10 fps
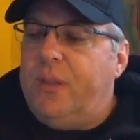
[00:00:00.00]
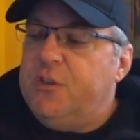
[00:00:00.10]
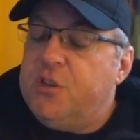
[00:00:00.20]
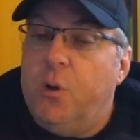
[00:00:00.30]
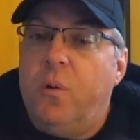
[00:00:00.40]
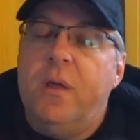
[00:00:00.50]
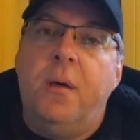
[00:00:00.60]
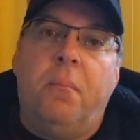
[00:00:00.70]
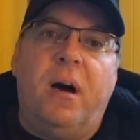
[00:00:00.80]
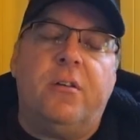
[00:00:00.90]
So
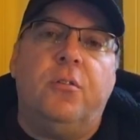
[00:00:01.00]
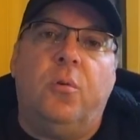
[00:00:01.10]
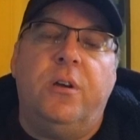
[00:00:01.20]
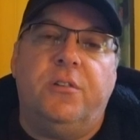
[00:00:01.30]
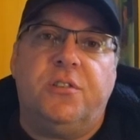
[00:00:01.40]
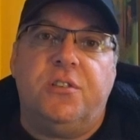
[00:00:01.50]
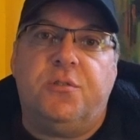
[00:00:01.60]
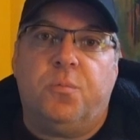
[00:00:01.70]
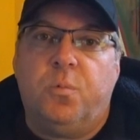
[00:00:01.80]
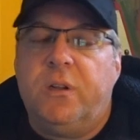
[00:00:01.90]
modern oils
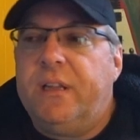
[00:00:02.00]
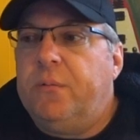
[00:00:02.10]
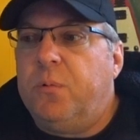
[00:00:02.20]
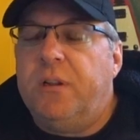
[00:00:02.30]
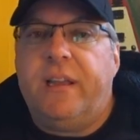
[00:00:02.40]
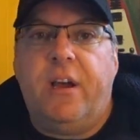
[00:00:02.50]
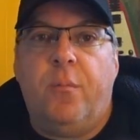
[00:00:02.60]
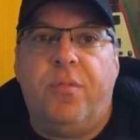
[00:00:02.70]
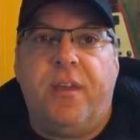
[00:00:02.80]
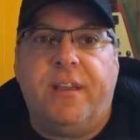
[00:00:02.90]
has really
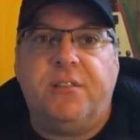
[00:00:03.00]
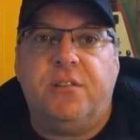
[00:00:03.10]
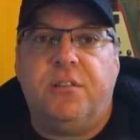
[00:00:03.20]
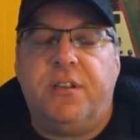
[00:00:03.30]
helped things